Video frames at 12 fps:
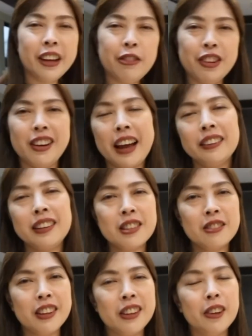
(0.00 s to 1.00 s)
If you like
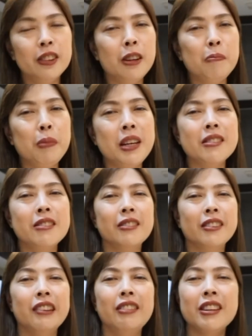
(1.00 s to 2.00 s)
this video, then please do
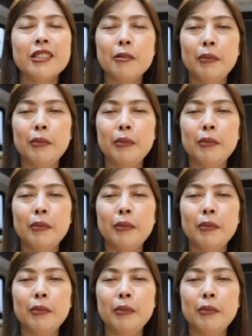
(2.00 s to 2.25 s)
give this a